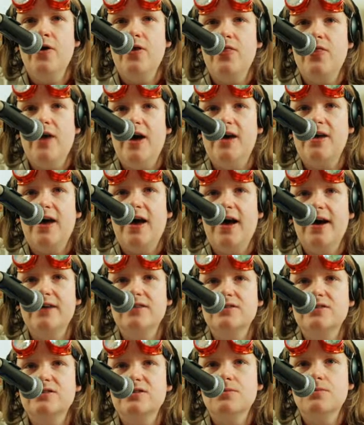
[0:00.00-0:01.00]
That
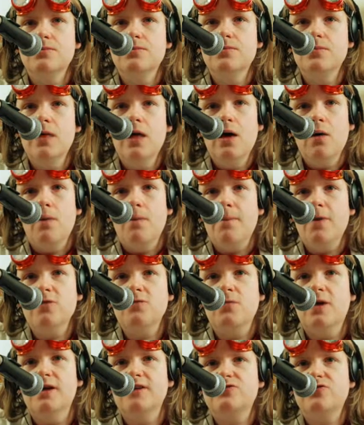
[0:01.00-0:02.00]
and both
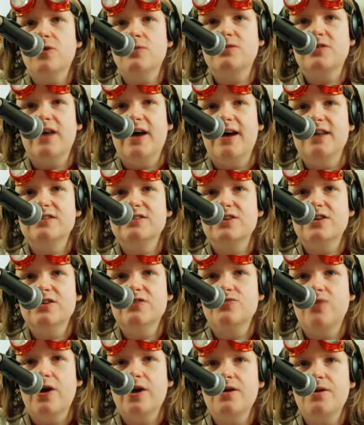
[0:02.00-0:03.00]
players draw up to their hand size,
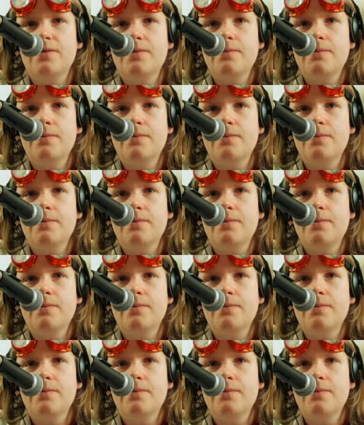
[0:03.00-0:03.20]
right?